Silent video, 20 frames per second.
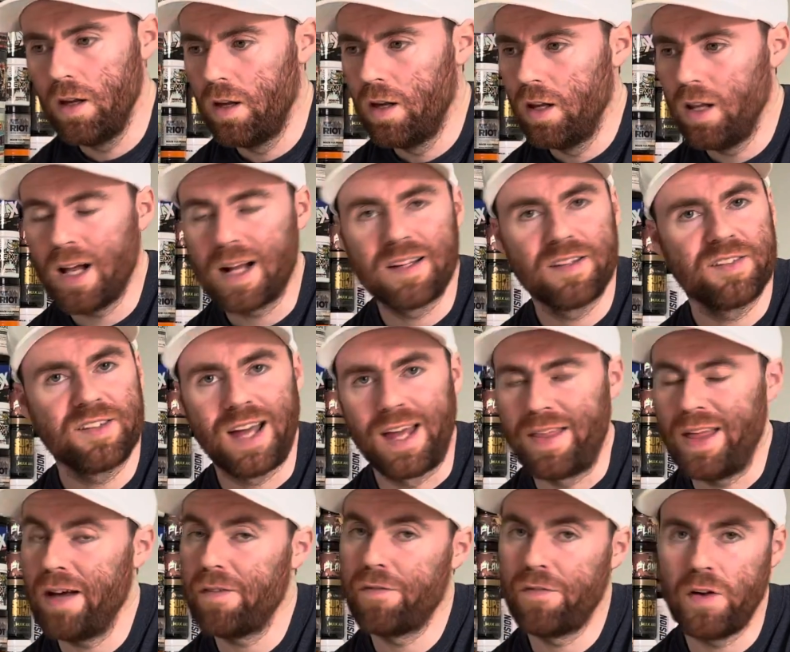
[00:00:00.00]
Like I say,
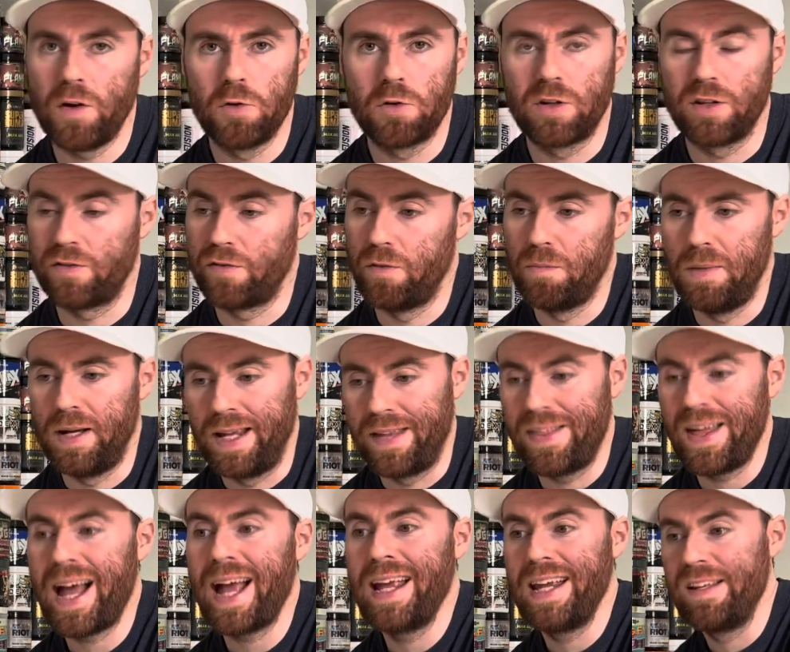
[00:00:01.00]
that focus for me,
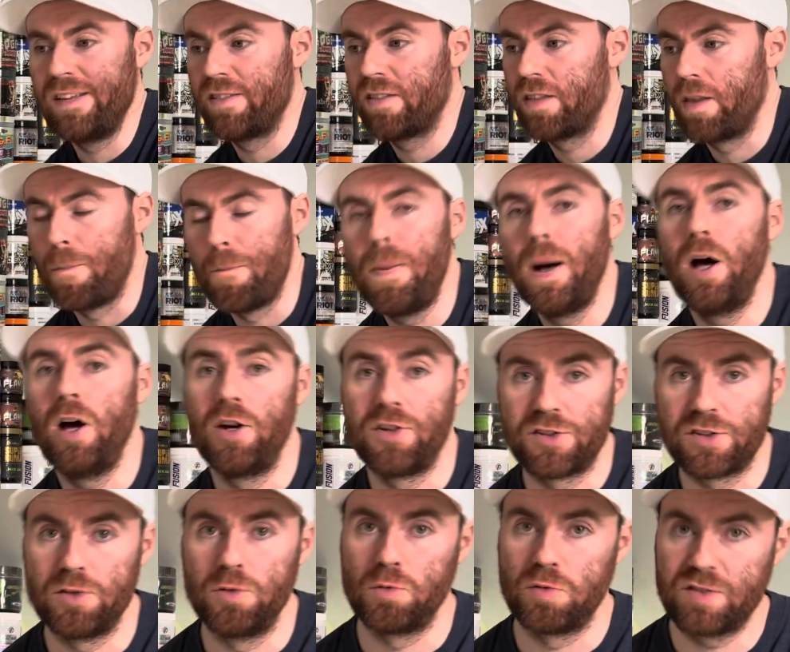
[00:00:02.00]
that is the
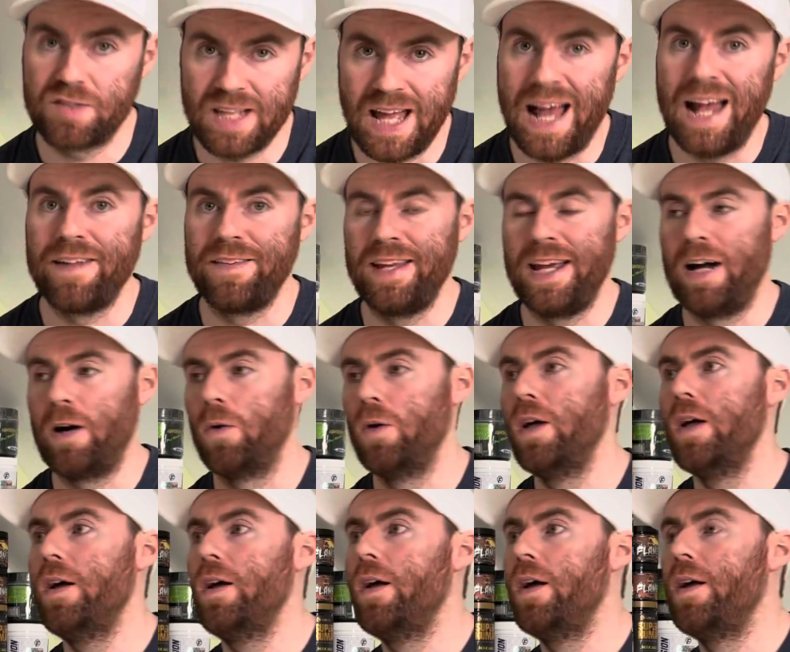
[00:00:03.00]
personal standout.
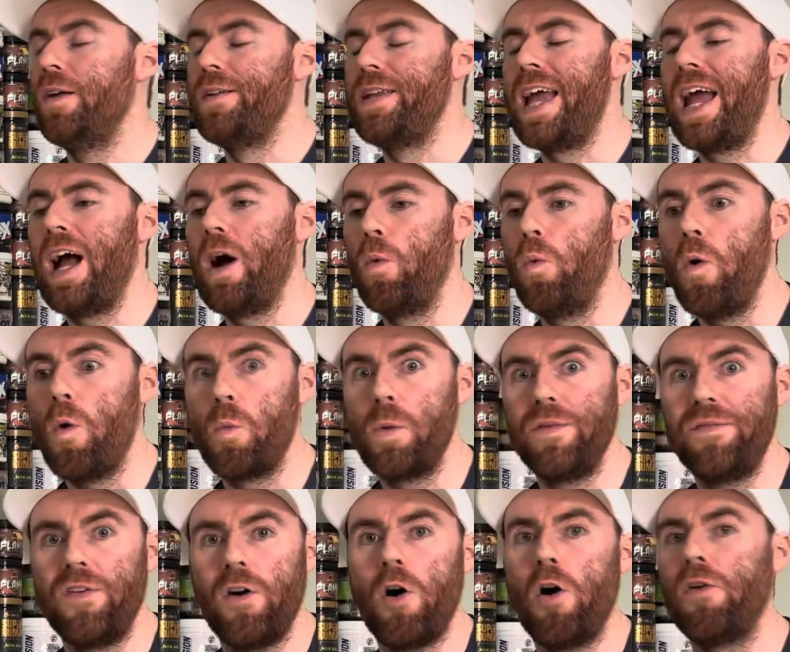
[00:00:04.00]
Now, what
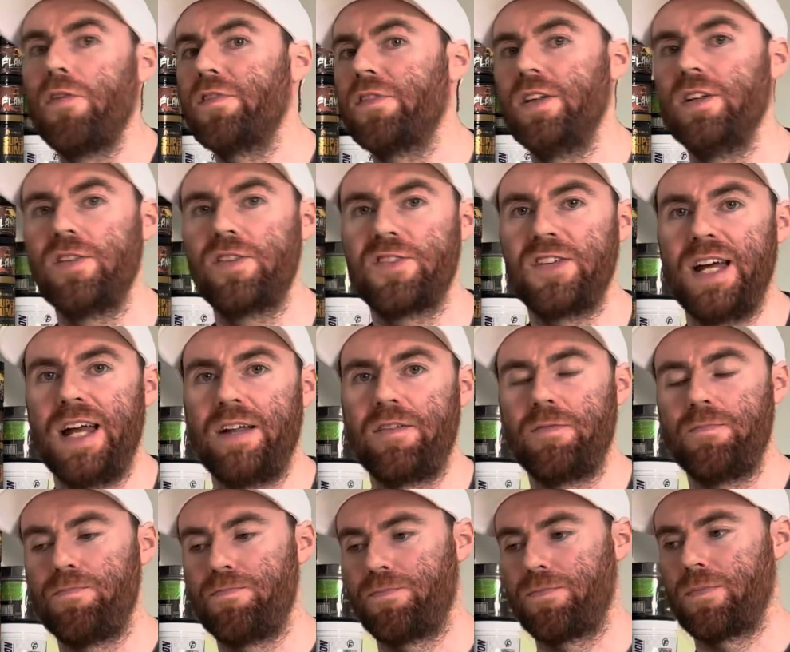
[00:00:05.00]
we've often said,
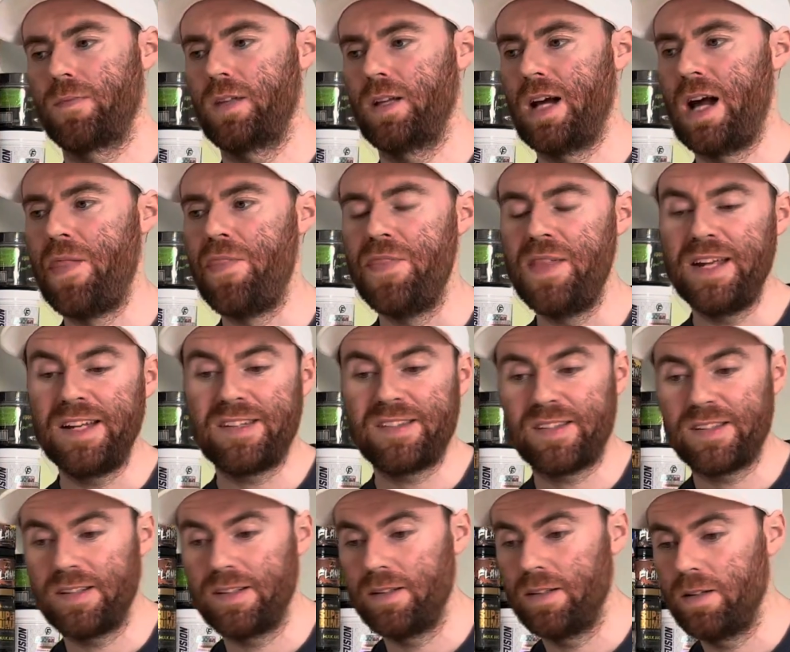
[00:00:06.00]
and
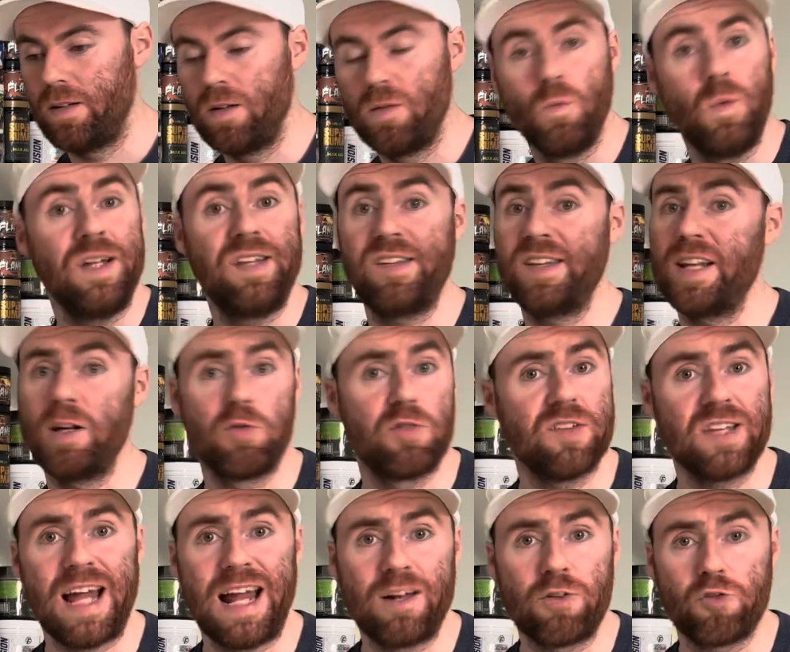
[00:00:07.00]
this, we still
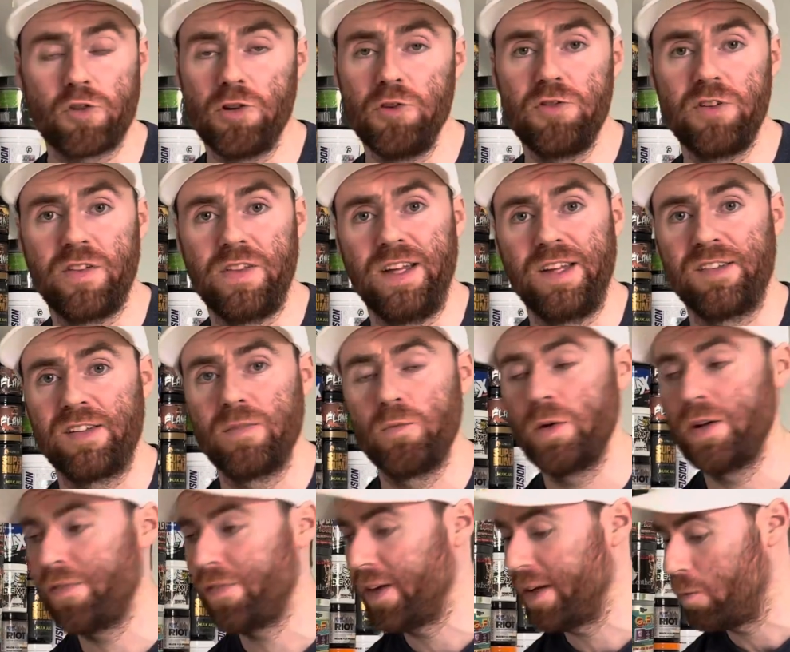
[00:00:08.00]
stand true to this, and we
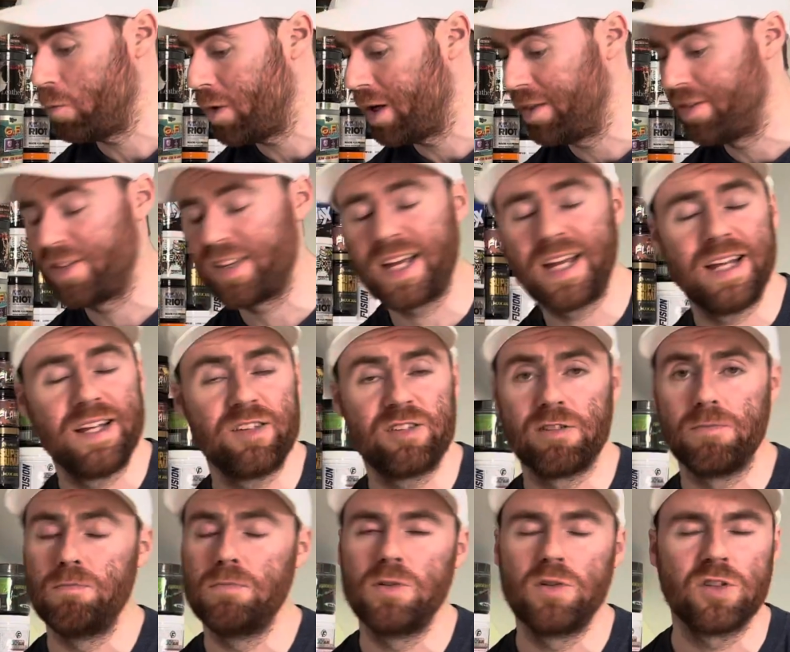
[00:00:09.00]
think one day
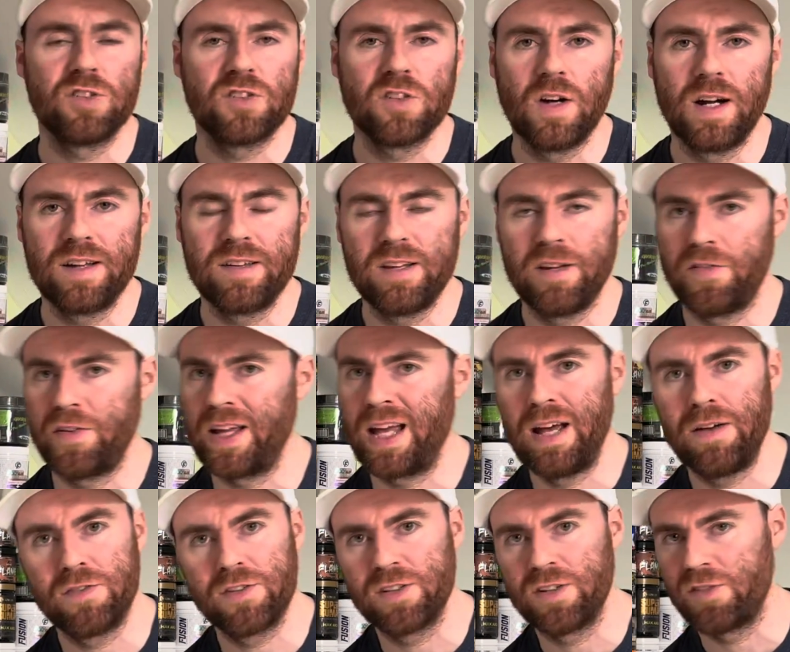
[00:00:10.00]
some more scientific
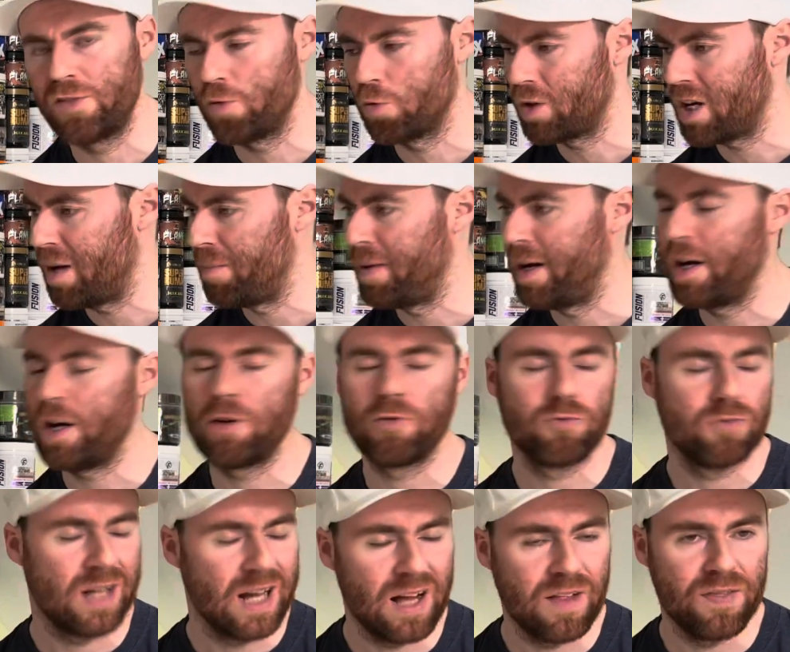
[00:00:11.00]
evidence will come out
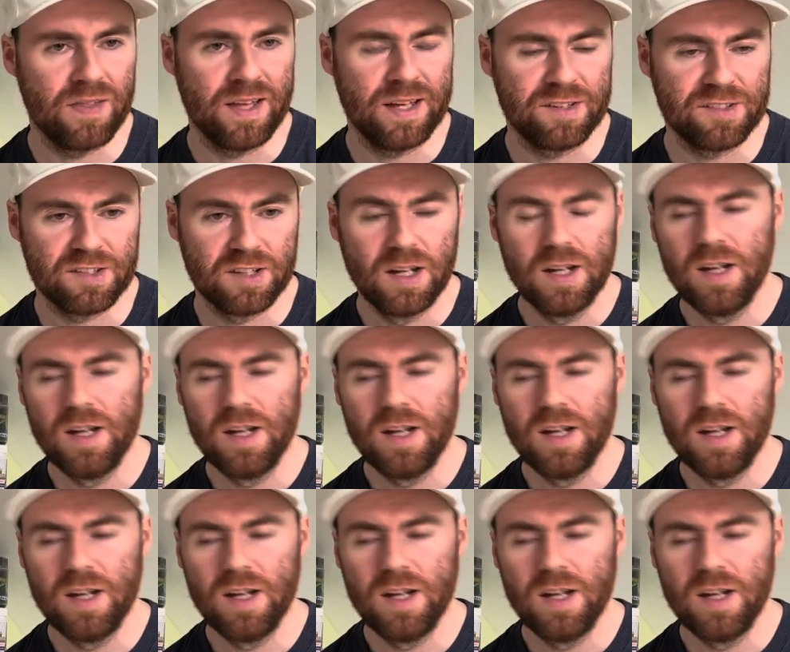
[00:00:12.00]
around this.